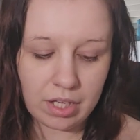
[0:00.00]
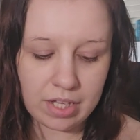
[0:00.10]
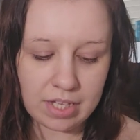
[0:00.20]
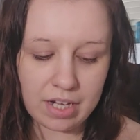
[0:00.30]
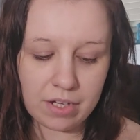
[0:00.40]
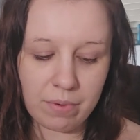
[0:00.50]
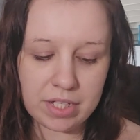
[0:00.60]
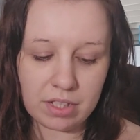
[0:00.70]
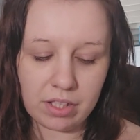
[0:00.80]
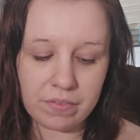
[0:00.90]
is that any way
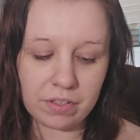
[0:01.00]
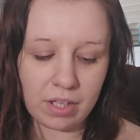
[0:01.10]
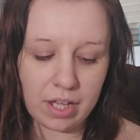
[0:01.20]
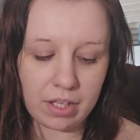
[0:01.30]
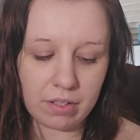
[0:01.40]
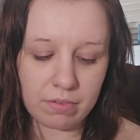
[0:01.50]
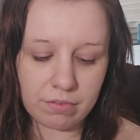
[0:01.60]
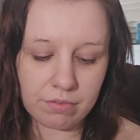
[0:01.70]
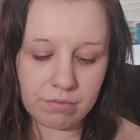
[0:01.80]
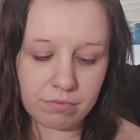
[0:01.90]
to live your life?
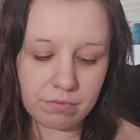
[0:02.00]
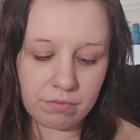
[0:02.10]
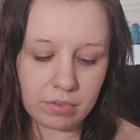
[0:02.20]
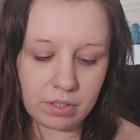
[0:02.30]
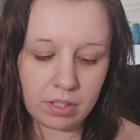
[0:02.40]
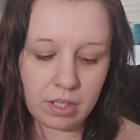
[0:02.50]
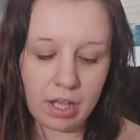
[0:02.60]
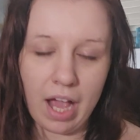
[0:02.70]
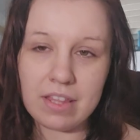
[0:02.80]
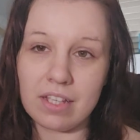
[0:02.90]

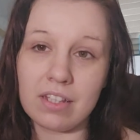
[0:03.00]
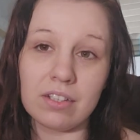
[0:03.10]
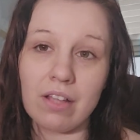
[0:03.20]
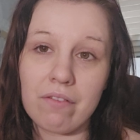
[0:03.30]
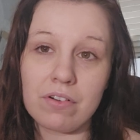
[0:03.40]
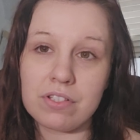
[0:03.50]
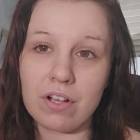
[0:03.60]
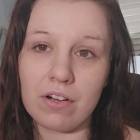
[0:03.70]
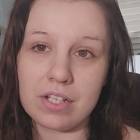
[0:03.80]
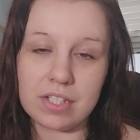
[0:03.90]
I think the Lover's
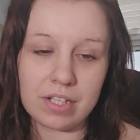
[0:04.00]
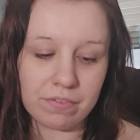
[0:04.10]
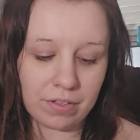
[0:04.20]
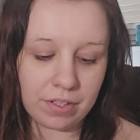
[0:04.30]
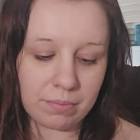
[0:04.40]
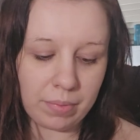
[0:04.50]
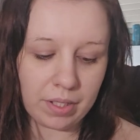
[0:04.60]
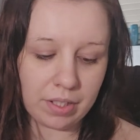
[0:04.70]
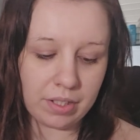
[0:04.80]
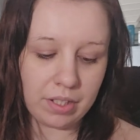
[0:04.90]
card is different,
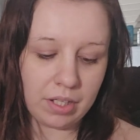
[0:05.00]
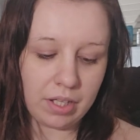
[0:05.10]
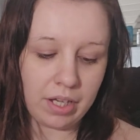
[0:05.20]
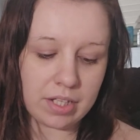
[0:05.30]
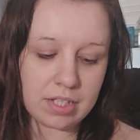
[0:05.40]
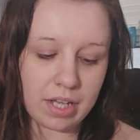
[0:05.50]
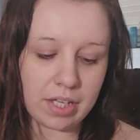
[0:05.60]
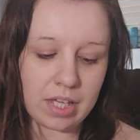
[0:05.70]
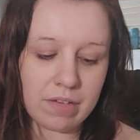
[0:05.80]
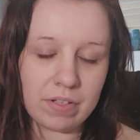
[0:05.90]
but it's
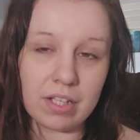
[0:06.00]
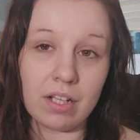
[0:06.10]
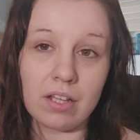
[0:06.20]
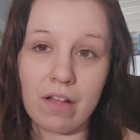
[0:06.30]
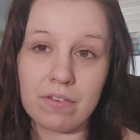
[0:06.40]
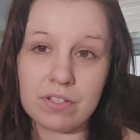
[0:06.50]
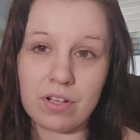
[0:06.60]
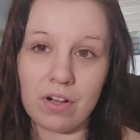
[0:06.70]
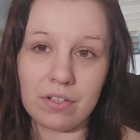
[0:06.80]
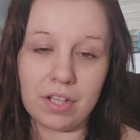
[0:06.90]
like, even in the Lover's
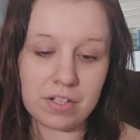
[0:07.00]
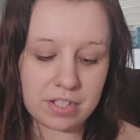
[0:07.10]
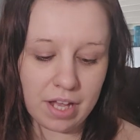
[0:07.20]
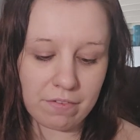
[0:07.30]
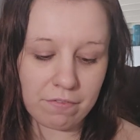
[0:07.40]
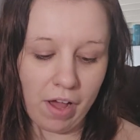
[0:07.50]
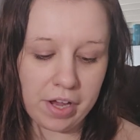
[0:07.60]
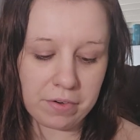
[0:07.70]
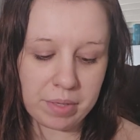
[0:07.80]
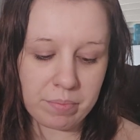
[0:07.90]
card, there's that
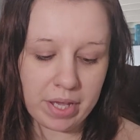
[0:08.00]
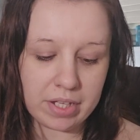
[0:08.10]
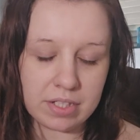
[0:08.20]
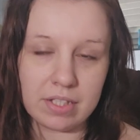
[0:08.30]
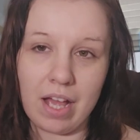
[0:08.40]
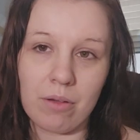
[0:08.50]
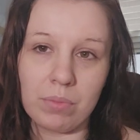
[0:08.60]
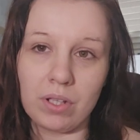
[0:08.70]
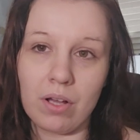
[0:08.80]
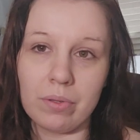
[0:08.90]
fiery pit to down
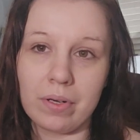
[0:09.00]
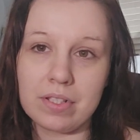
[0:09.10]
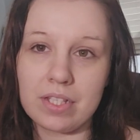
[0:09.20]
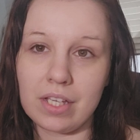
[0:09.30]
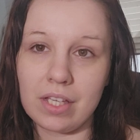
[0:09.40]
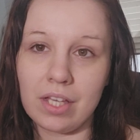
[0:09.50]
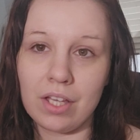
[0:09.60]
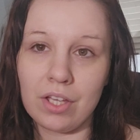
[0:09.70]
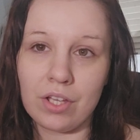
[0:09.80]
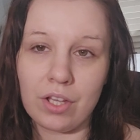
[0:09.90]
below where it's like,
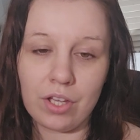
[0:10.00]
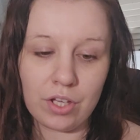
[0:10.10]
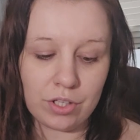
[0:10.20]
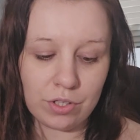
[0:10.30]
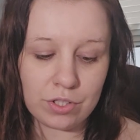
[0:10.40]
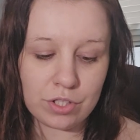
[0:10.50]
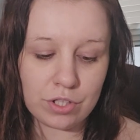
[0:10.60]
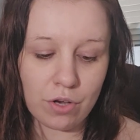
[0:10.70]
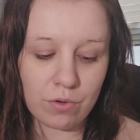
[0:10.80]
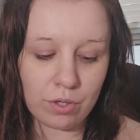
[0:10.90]
you're
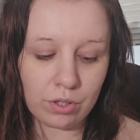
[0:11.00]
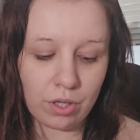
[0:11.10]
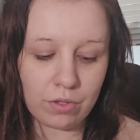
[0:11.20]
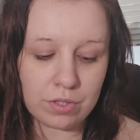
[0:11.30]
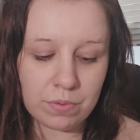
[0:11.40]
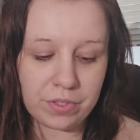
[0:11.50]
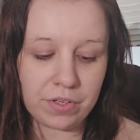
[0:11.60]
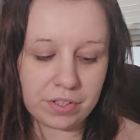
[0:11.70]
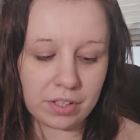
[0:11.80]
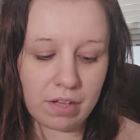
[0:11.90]
so close. When
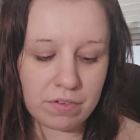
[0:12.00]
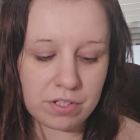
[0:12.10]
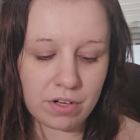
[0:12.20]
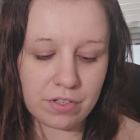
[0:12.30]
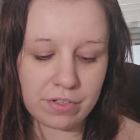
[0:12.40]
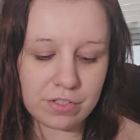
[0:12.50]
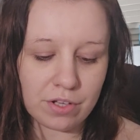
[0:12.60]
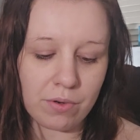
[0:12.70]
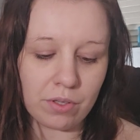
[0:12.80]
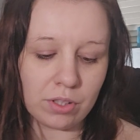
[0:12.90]
you're in the Lover's card, you're
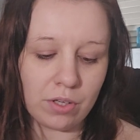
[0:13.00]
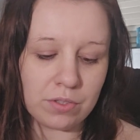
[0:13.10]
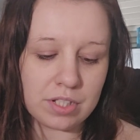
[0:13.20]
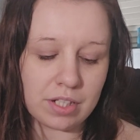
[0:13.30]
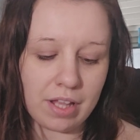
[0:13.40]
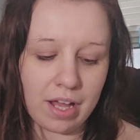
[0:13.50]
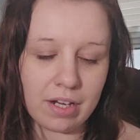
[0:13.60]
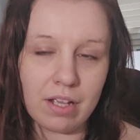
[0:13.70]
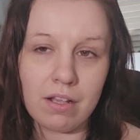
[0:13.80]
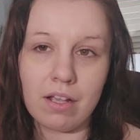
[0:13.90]
so close to that
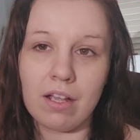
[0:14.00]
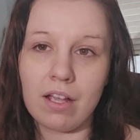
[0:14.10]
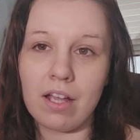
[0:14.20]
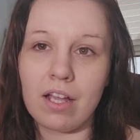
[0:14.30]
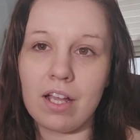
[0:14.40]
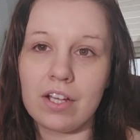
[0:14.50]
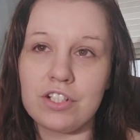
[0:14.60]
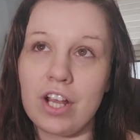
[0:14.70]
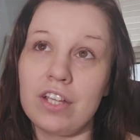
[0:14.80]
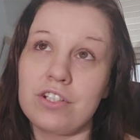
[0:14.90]

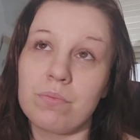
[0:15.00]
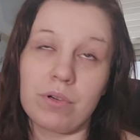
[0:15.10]
change in